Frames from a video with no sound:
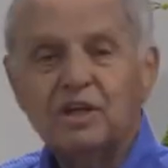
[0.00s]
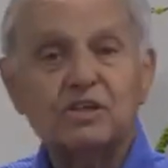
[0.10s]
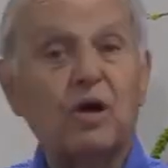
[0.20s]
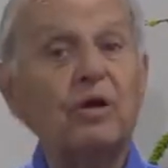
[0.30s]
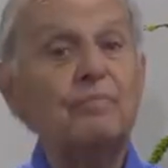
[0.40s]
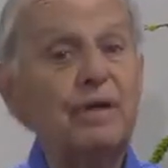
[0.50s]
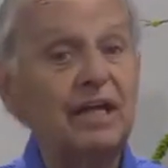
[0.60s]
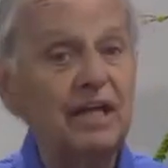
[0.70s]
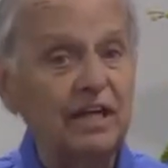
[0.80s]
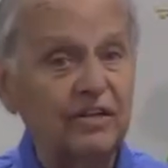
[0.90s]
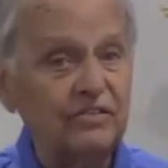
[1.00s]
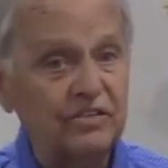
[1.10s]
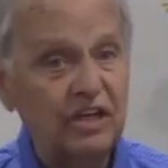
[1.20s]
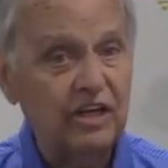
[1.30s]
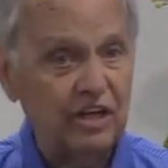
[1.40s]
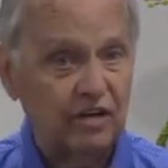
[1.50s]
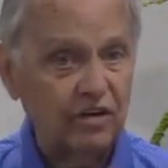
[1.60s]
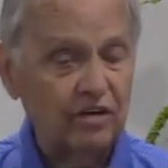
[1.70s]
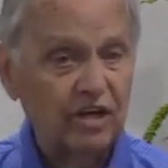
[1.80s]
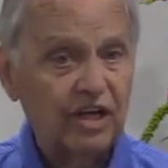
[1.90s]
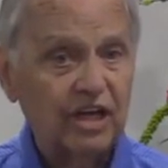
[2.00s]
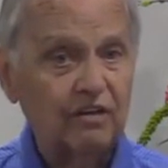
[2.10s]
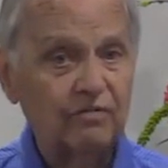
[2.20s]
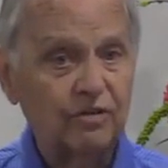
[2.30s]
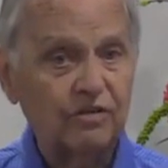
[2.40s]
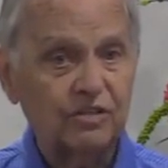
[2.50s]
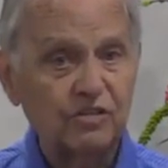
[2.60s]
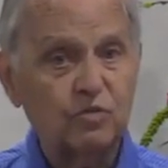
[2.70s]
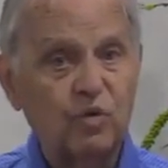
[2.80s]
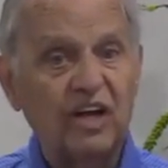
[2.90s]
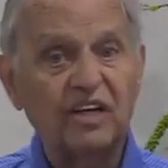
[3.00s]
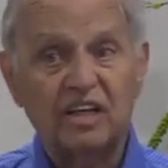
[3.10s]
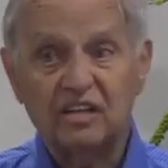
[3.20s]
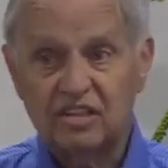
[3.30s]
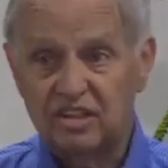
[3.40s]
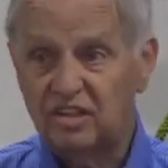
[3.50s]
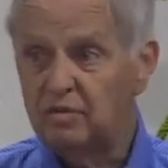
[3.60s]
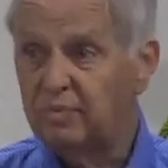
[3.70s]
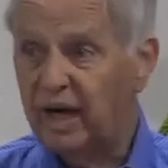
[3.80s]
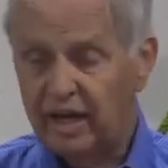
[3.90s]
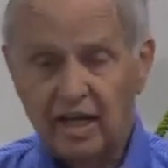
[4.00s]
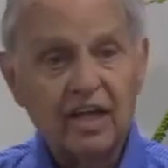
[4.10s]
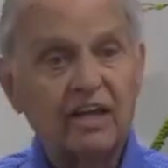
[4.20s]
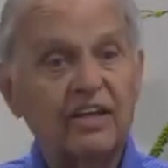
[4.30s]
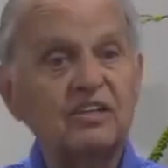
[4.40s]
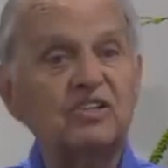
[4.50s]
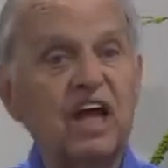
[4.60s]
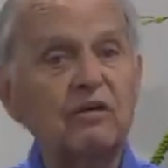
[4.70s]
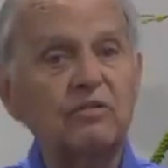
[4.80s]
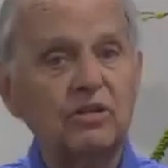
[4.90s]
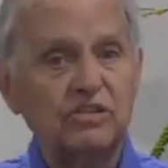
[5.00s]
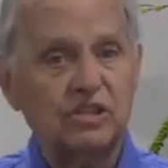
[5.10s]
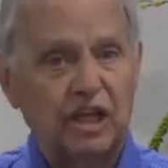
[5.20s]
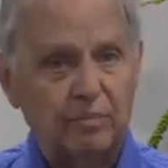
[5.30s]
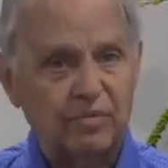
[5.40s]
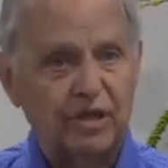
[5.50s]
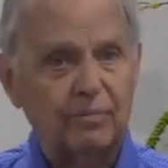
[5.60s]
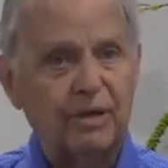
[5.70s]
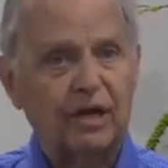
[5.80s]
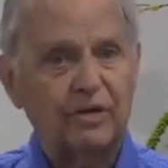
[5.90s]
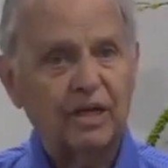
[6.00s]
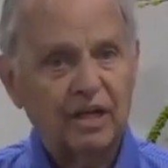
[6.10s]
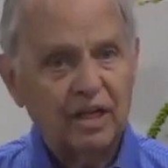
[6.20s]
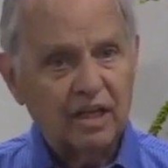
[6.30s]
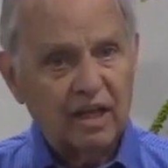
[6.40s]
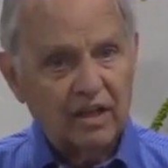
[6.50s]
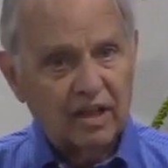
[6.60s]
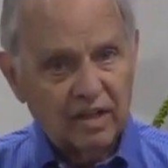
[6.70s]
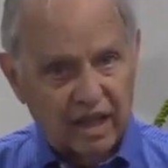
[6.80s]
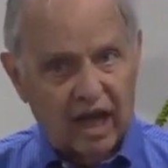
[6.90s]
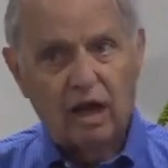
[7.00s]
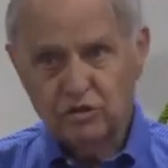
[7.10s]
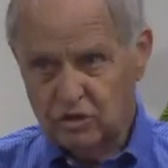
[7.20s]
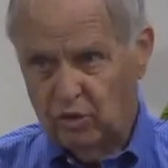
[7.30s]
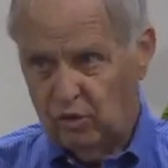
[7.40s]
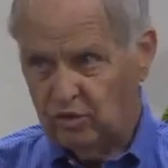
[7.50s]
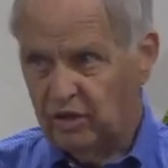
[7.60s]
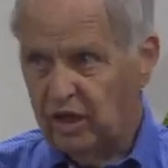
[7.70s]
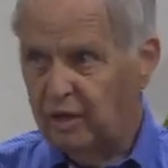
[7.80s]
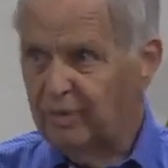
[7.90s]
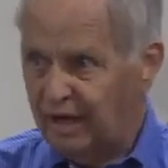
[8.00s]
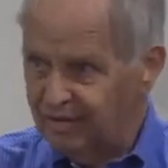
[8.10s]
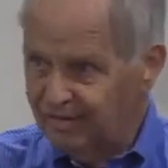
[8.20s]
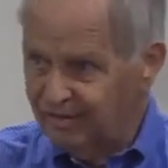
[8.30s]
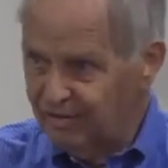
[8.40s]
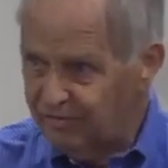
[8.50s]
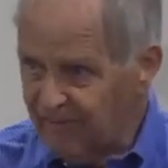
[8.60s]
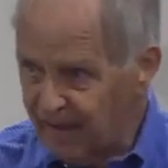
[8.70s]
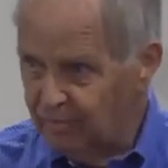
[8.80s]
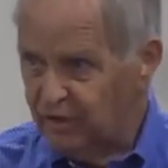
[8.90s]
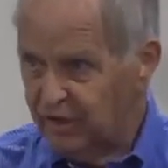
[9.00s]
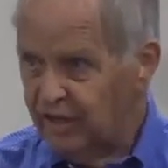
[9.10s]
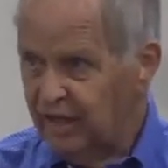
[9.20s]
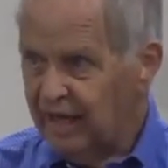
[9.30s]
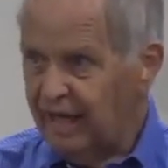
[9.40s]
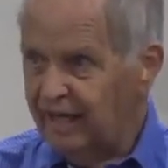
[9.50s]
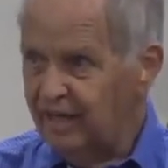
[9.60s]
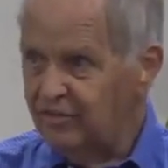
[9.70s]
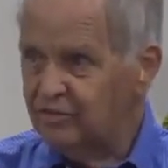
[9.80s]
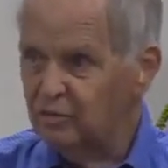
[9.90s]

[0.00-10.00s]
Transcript: So he begins here in verses 1 and 2 by the general statement about the household, about the family, and his